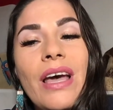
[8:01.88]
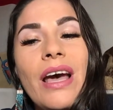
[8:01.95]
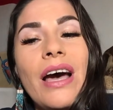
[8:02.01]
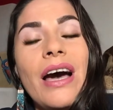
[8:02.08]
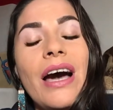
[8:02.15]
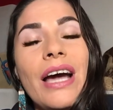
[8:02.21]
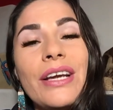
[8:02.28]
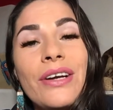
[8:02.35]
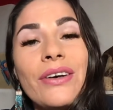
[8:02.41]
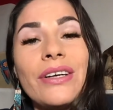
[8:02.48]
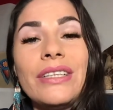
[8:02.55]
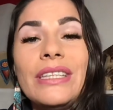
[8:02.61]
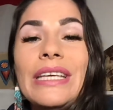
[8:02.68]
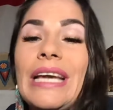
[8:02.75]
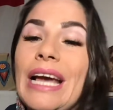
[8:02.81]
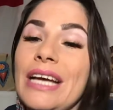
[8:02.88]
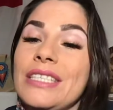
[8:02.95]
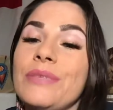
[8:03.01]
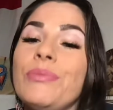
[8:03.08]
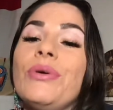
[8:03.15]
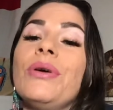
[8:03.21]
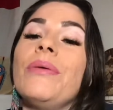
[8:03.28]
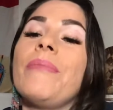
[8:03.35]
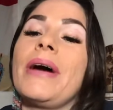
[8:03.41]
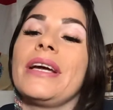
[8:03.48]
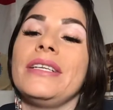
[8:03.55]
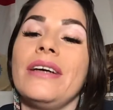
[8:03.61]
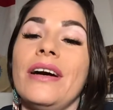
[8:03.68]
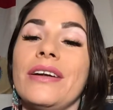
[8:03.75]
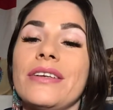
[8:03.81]
I currently had to pull my
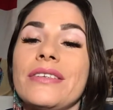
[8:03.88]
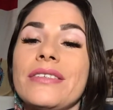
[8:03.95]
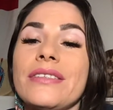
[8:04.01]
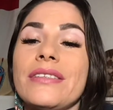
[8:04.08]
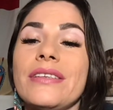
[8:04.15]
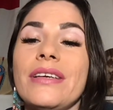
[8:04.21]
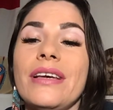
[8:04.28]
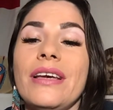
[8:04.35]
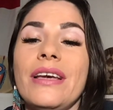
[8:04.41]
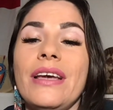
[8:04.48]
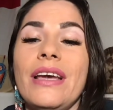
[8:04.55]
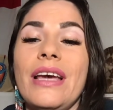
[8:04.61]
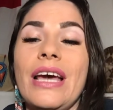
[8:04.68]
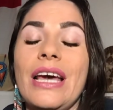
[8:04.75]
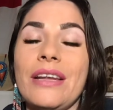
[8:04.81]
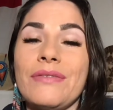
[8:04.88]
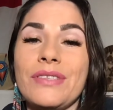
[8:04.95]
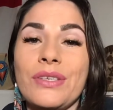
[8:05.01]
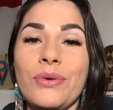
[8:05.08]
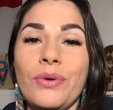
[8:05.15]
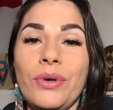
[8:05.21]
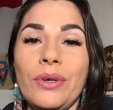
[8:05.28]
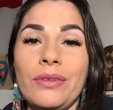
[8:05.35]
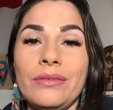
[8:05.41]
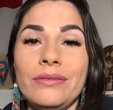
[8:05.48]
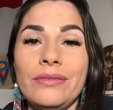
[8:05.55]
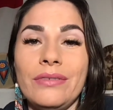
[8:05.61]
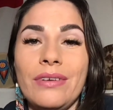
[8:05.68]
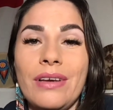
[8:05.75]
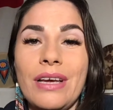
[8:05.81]
daughters out of school
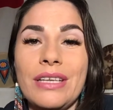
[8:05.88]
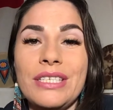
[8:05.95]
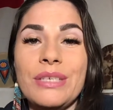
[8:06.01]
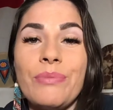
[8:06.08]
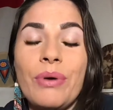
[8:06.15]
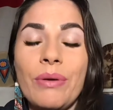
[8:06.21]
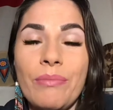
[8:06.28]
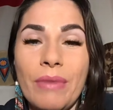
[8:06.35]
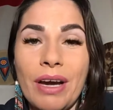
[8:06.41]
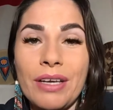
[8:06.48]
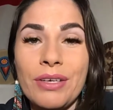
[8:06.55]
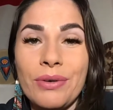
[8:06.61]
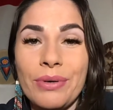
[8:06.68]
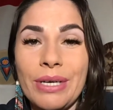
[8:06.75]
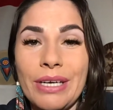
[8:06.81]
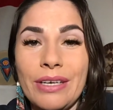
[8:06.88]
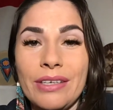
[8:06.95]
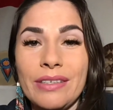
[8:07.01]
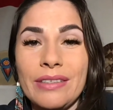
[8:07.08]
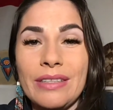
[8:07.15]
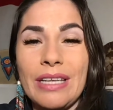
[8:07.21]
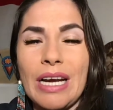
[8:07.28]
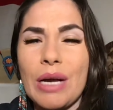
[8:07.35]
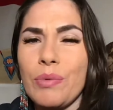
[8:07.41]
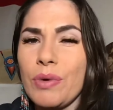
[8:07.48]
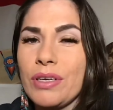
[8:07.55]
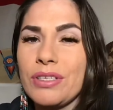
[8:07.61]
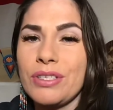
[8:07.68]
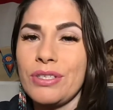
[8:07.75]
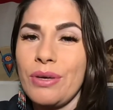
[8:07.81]
and to put my career that I
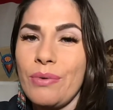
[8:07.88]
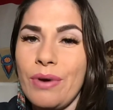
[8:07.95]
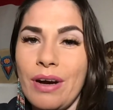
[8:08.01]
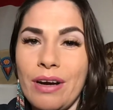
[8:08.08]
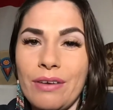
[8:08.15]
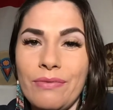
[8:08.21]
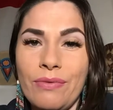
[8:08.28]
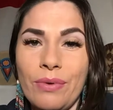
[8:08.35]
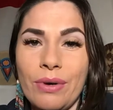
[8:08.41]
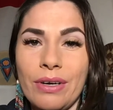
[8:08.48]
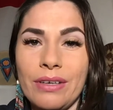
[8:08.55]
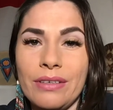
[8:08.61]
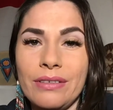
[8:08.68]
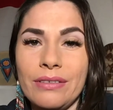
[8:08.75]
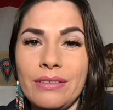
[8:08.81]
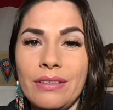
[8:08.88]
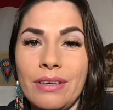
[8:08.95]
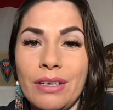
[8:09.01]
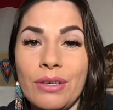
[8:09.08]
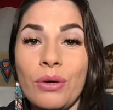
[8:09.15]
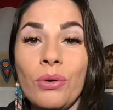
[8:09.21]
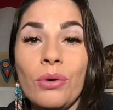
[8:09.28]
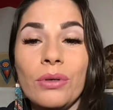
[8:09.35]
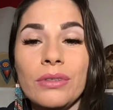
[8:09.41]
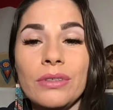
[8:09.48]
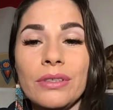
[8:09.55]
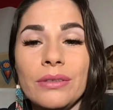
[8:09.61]
worked so hard for on hold,